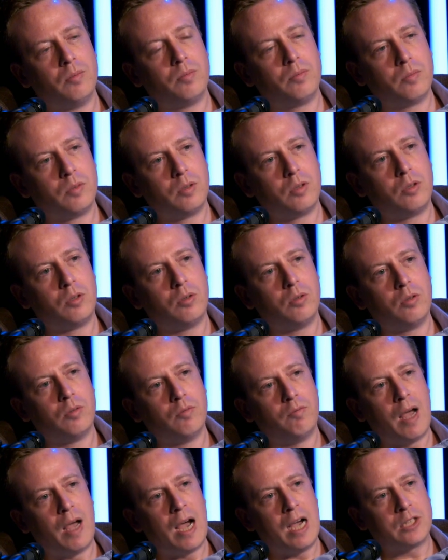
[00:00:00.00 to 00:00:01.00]

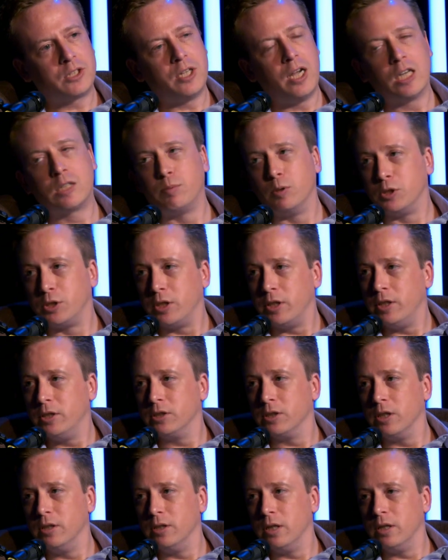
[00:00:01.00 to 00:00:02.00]
vast expertise
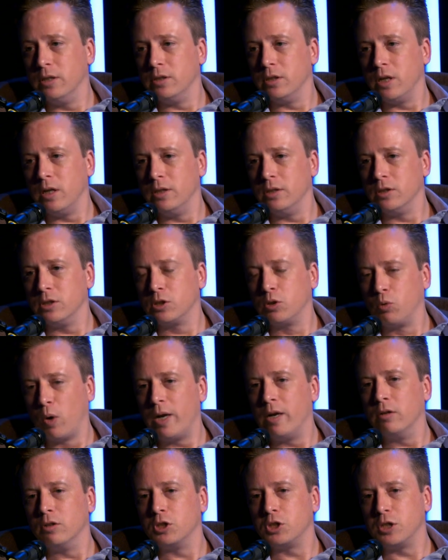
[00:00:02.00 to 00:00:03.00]
and just great
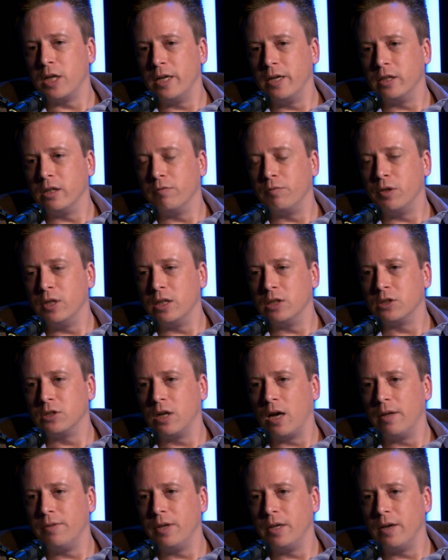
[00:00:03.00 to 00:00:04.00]
understanding of things
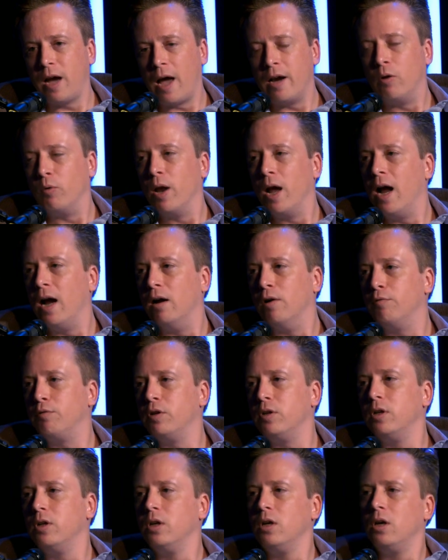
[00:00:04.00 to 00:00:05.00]
that I don't have,
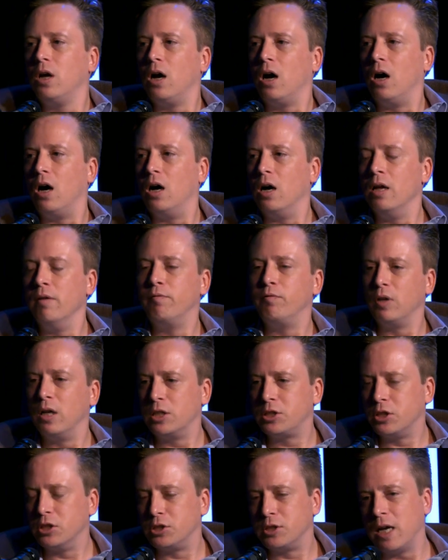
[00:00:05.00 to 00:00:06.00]
and
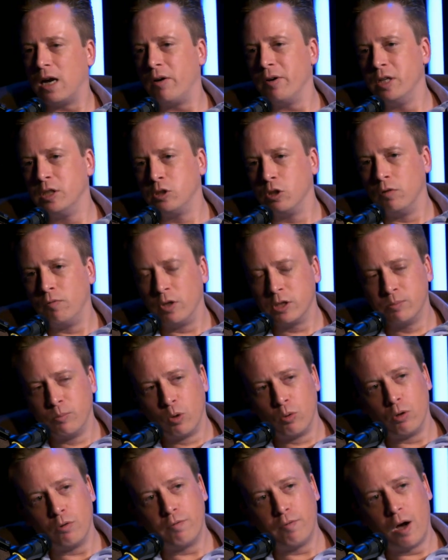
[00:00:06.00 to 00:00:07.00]
flesh this out into a much
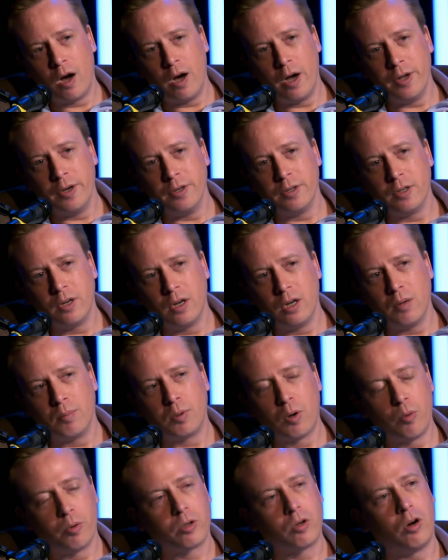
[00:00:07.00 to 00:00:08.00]
more refined
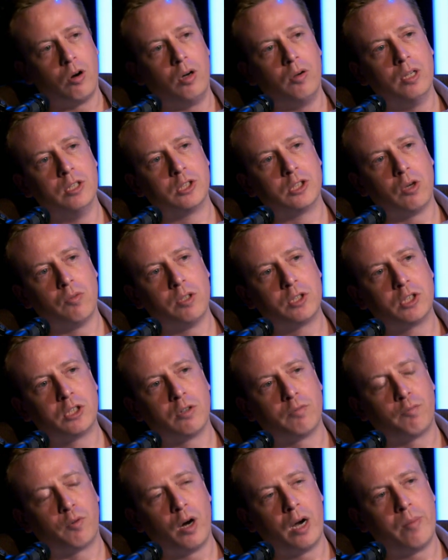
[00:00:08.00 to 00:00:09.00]
protocol. And so this is a
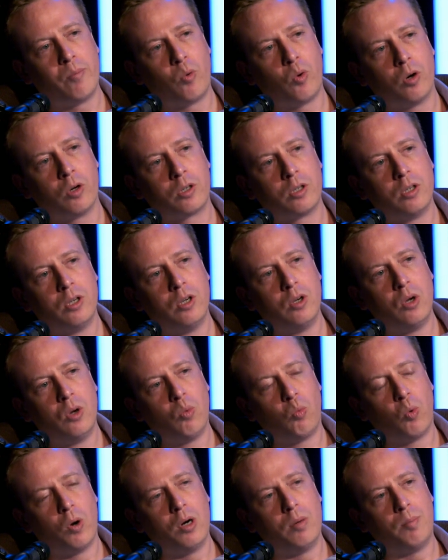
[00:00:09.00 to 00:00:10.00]
framework
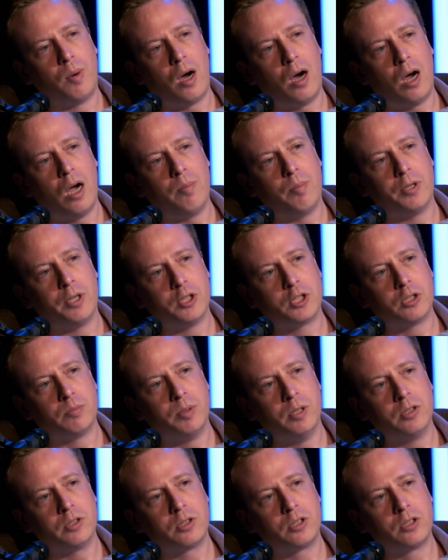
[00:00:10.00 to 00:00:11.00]
whereby
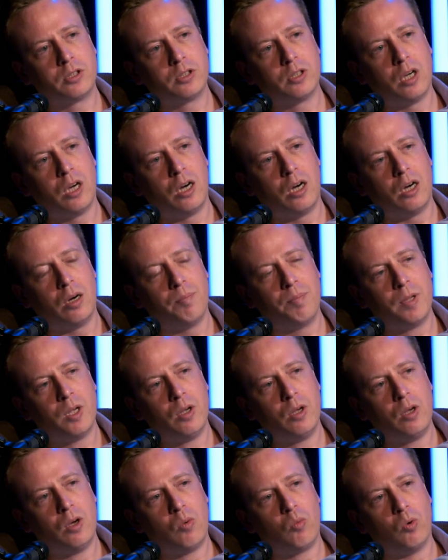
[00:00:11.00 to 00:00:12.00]
participants
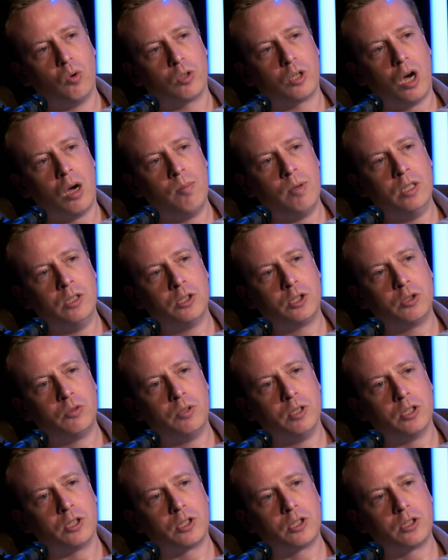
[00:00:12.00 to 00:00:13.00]
will come into
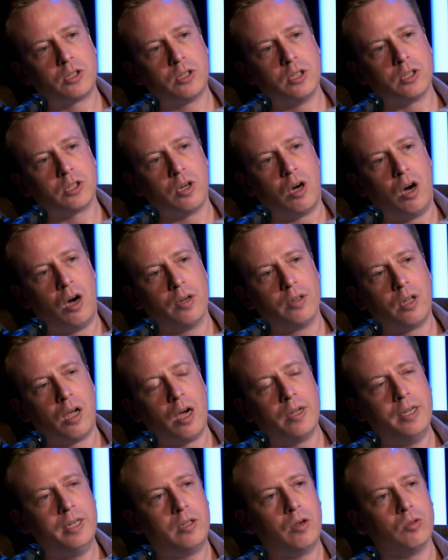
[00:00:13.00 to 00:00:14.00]
this
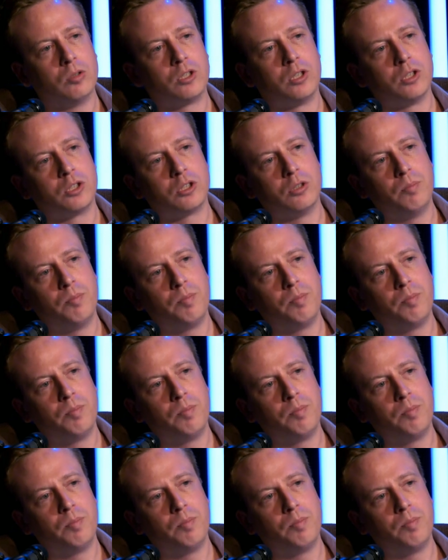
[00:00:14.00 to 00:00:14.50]
online ecosystem.